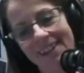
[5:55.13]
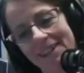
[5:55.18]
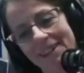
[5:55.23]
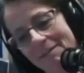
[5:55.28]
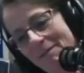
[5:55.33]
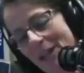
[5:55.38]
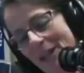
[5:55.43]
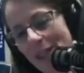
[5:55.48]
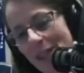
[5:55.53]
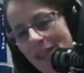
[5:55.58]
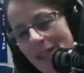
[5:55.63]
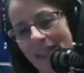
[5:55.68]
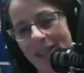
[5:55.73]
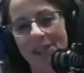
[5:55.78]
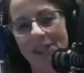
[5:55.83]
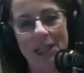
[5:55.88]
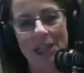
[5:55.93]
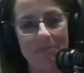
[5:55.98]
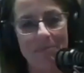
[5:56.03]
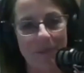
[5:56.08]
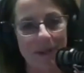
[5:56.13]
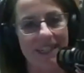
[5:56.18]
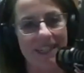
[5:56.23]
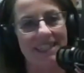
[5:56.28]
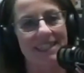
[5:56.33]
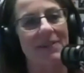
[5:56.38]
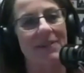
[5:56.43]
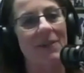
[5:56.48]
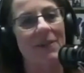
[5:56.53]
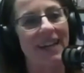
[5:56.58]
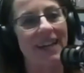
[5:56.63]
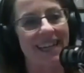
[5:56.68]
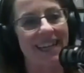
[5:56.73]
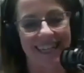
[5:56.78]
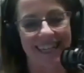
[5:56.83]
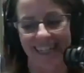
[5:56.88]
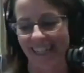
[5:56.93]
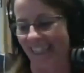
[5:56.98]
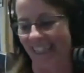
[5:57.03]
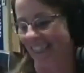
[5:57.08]
because it's cheap and it's yeah.
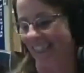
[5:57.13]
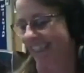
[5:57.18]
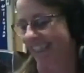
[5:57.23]
quick.